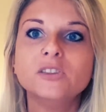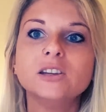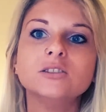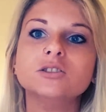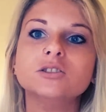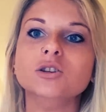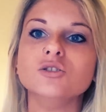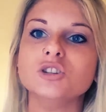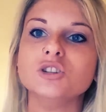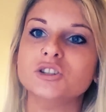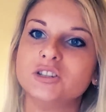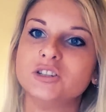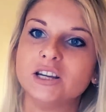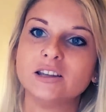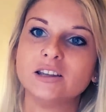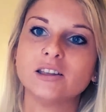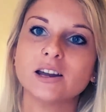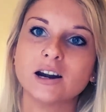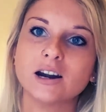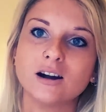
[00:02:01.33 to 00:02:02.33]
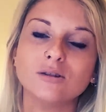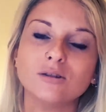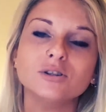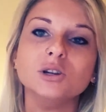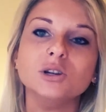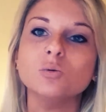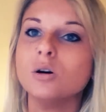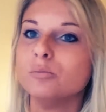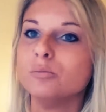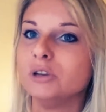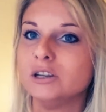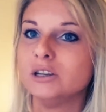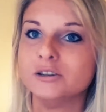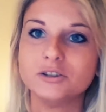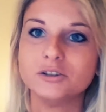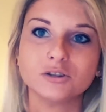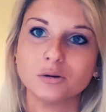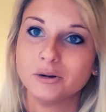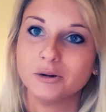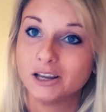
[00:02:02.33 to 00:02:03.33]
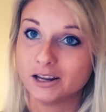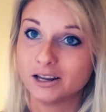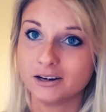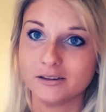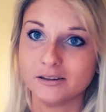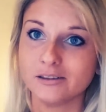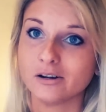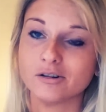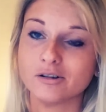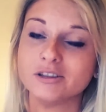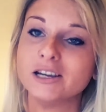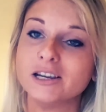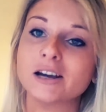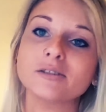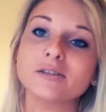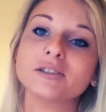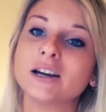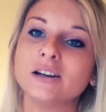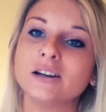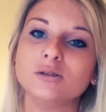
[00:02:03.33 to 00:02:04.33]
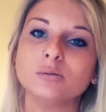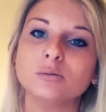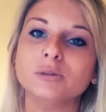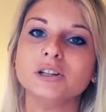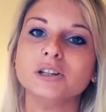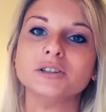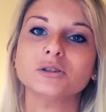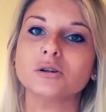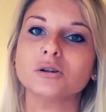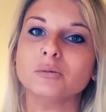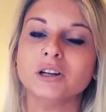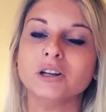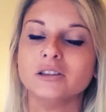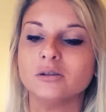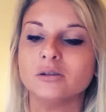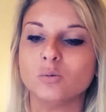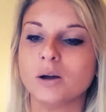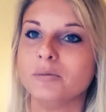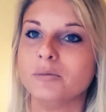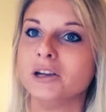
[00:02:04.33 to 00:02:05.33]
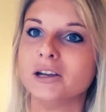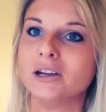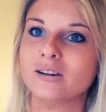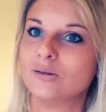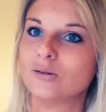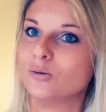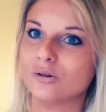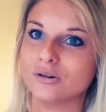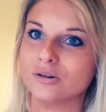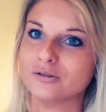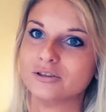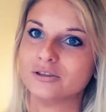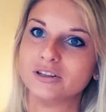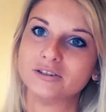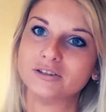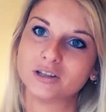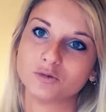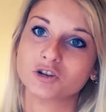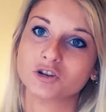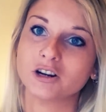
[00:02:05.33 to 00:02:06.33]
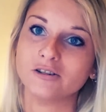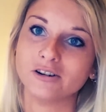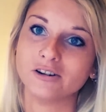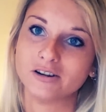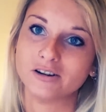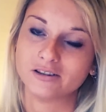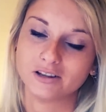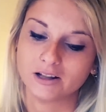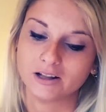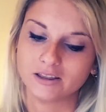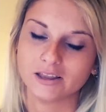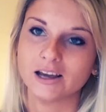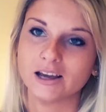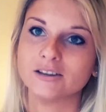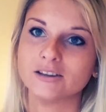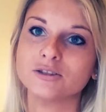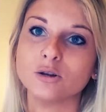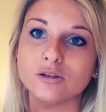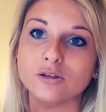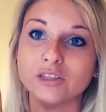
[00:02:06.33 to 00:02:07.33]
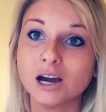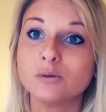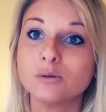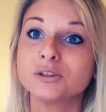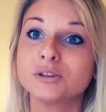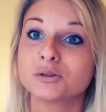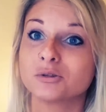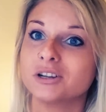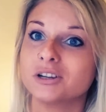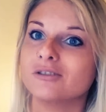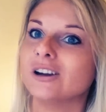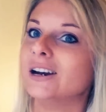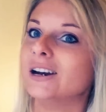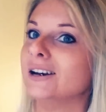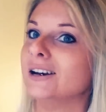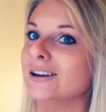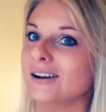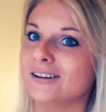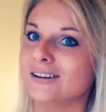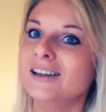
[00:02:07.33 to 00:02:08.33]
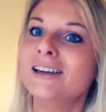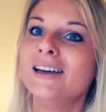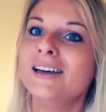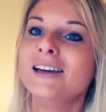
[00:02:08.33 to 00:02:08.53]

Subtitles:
So you can just take that out and you won't be disturbing anything on the outside. You won't be disturbing the webbing or the substrate or anything like that. So that was a really great idea.